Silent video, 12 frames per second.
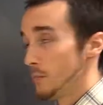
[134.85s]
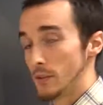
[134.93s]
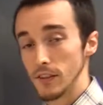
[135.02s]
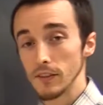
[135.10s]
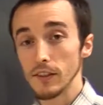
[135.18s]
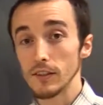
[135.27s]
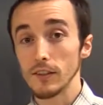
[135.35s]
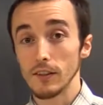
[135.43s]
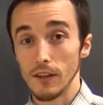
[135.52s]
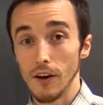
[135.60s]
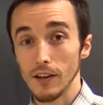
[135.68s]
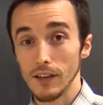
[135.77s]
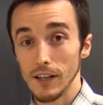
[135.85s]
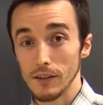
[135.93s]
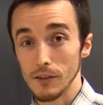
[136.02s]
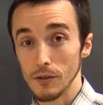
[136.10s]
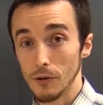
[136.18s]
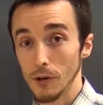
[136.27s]
But since this is an online
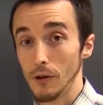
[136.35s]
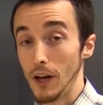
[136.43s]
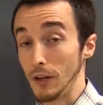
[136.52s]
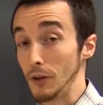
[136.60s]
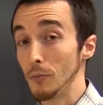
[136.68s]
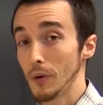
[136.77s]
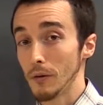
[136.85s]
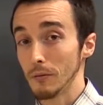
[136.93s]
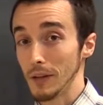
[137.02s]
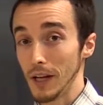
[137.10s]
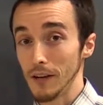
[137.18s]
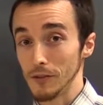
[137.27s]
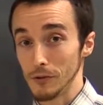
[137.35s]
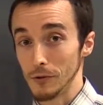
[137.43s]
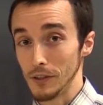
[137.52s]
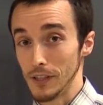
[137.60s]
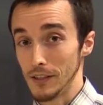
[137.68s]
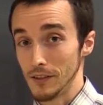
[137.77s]
tutorial and you probably have a
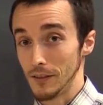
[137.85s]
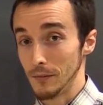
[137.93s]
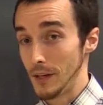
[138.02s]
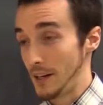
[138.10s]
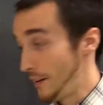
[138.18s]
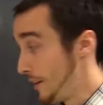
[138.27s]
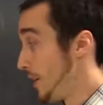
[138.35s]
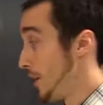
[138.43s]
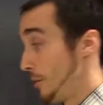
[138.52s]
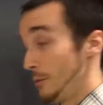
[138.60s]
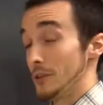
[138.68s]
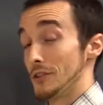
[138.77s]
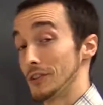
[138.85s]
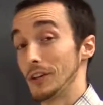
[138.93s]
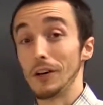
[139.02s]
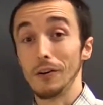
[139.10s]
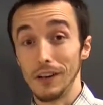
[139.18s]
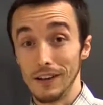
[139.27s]
short attention span, we're just
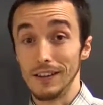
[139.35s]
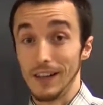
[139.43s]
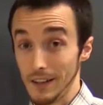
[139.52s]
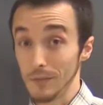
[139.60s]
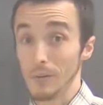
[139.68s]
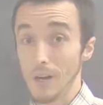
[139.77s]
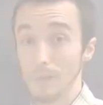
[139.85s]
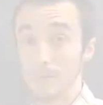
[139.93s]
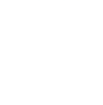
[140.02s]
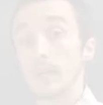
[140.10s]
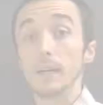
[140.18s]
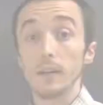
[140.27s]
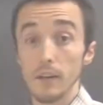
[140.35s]
going to go on to the next problem.